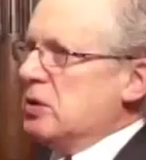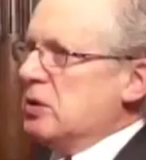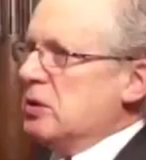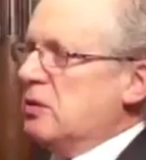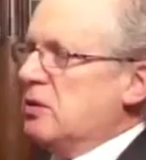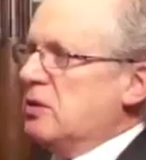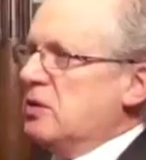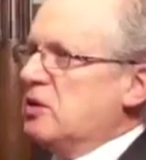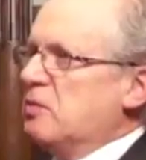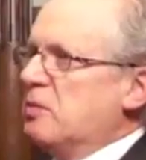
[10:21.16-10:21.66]

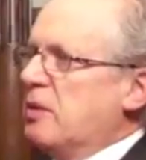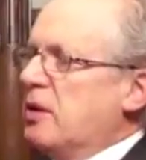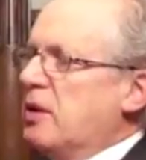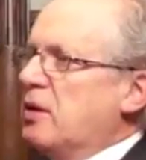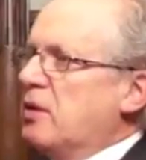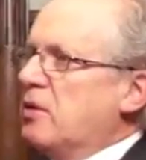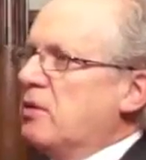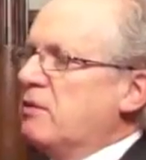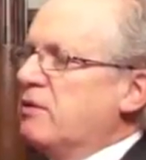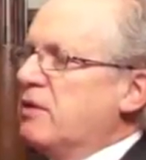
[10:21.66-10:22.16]
So it's
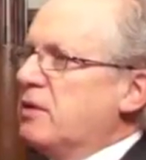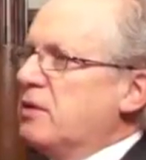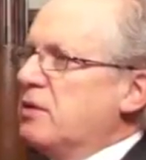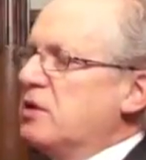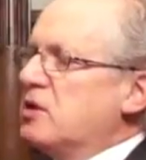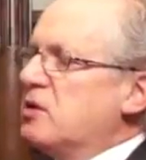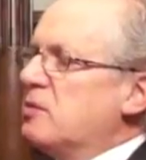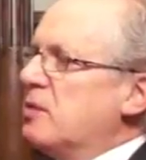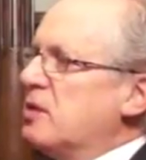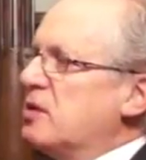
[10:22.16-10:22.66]
part of our
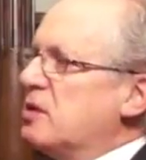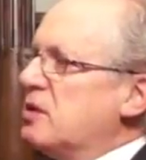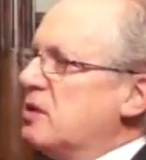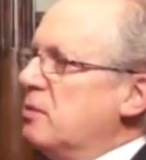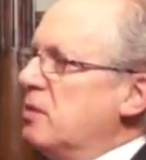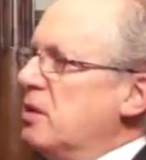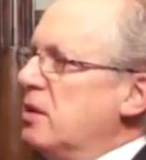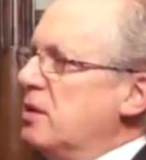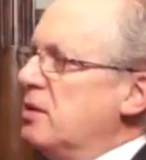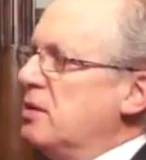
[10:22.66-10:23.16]

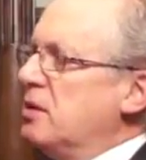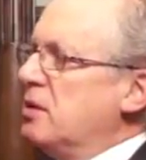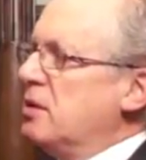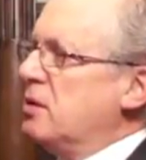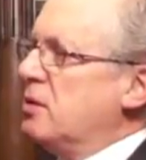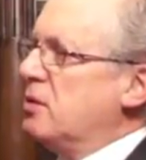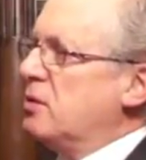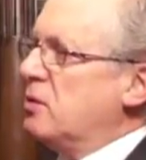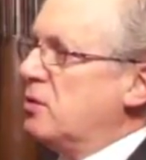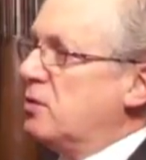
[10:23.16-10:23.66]

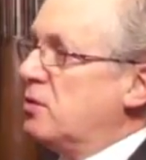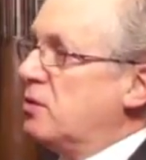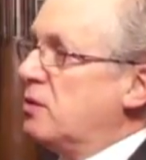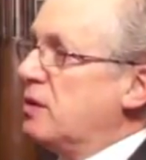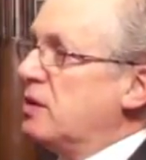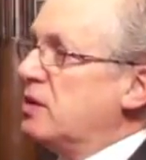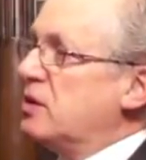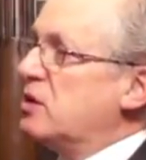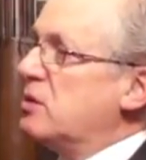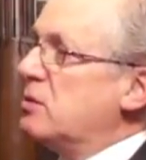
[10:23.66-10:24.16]
responsibility to
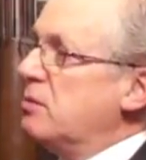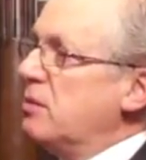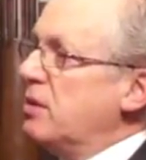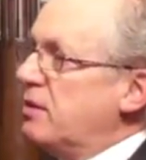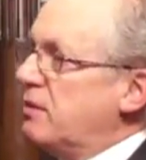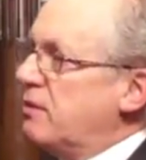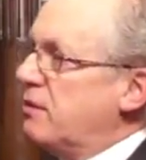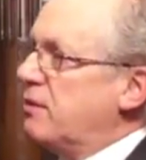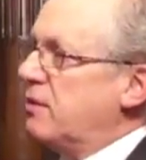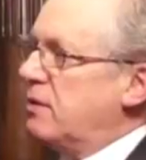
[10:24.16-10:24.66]

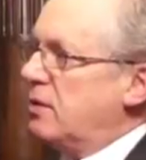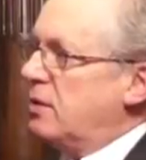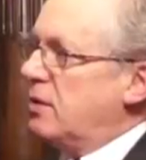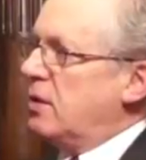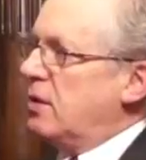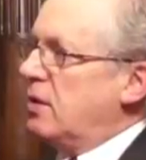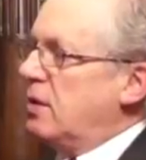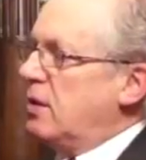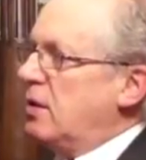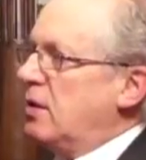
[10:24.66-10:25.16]
transmit
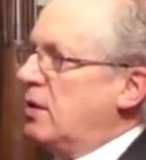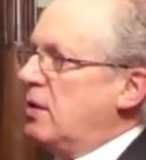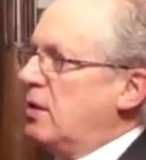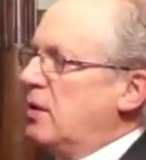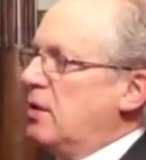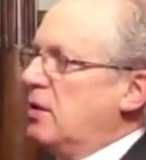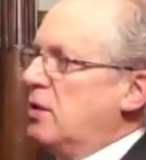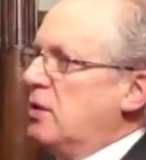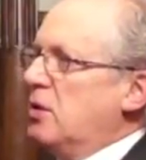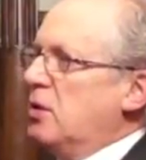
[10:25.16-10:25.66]

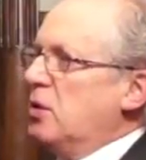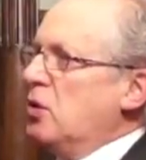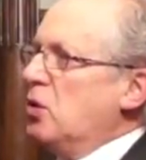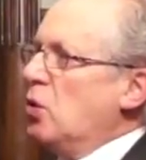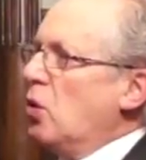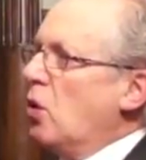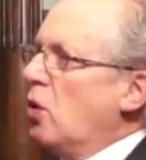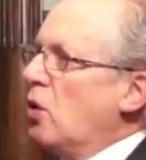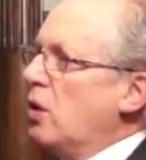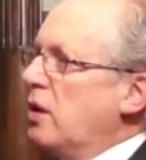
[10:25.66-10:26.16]
yes, the
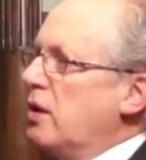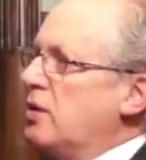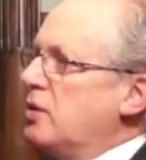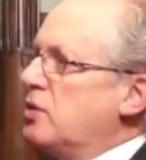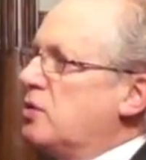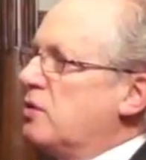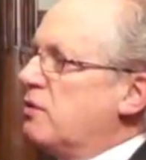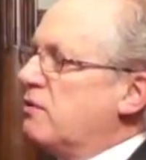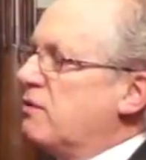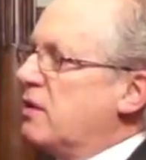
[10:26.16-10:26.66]

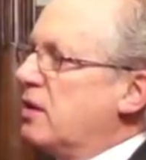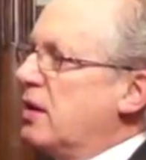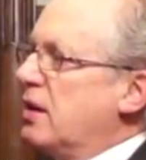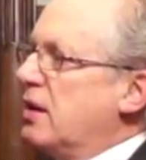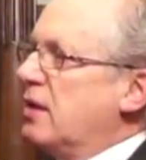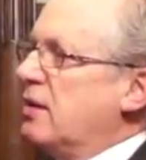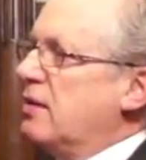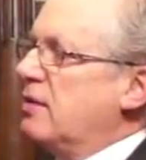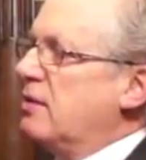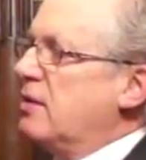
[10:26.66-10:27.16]
knowledge of
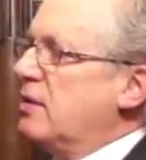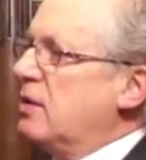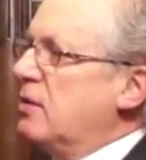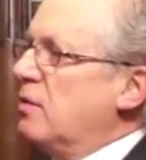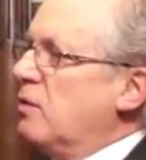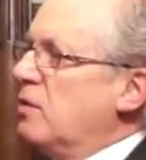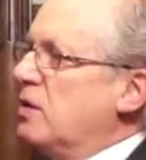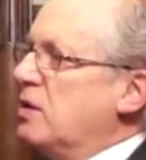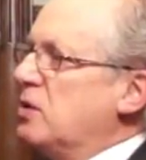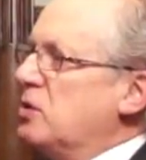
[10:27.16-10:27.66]
God,
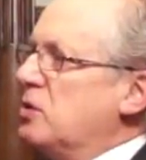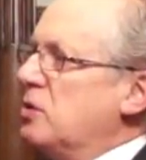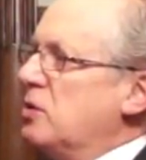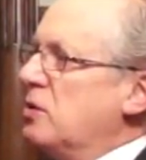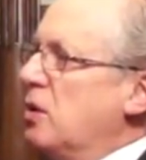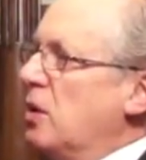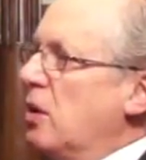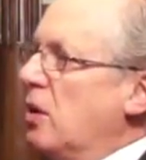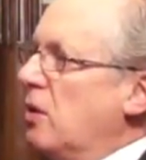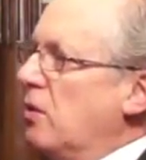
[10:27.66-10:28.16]
and once
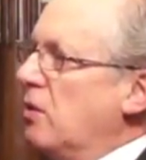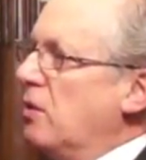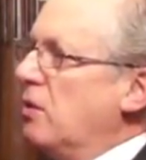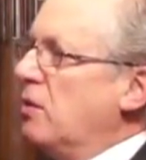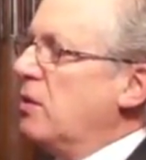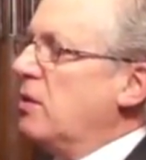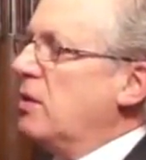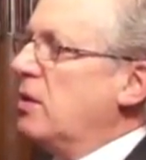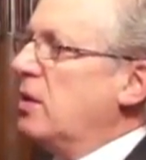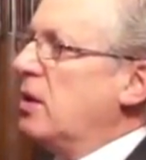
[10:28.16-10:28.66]
you
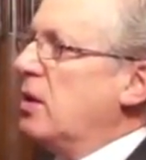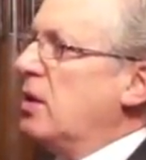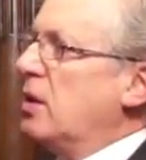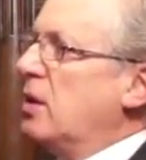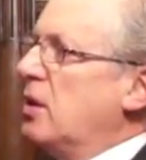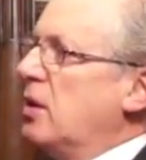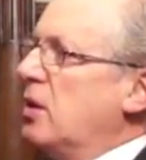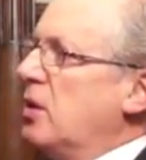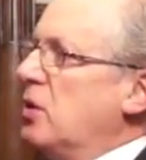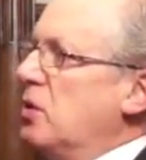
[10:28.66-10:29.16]
know,
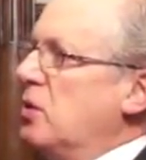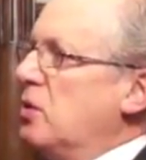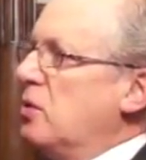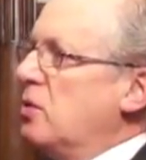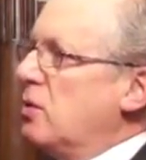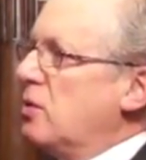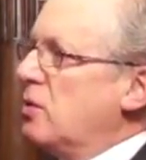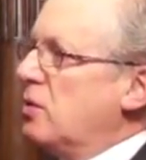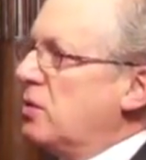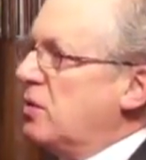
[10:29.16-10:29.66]

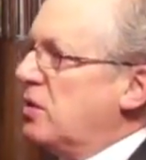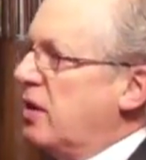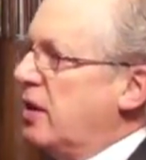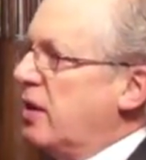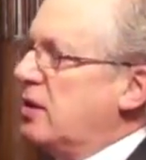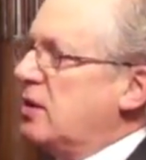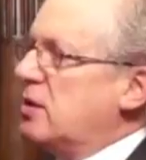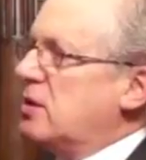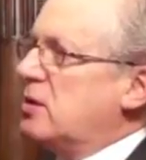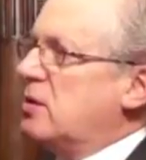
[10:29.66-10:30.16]
you
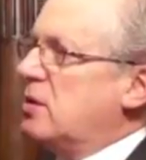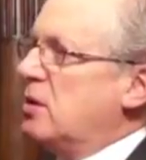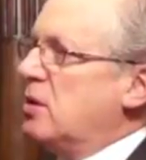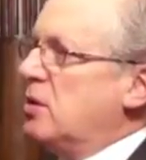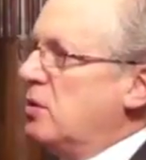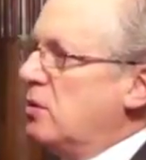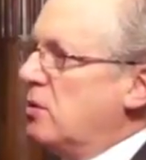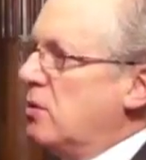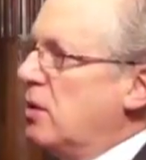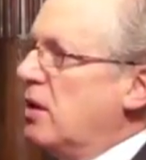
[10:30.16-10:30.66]
taste
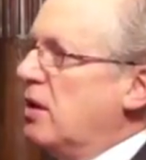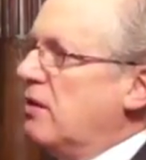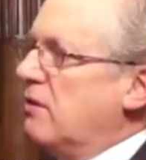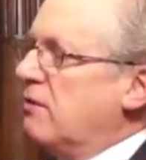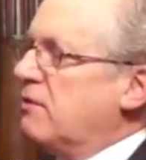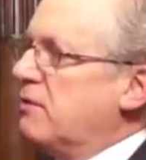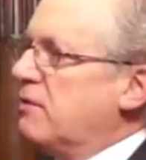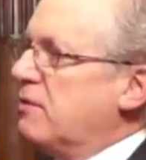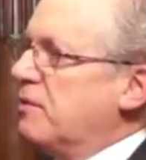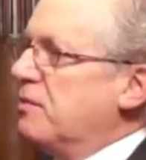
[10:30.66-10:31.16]
and you
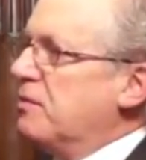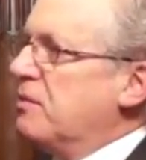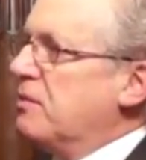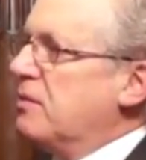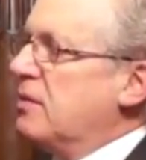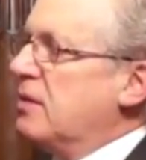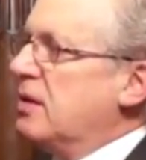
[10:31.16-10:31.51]
love. Yeah.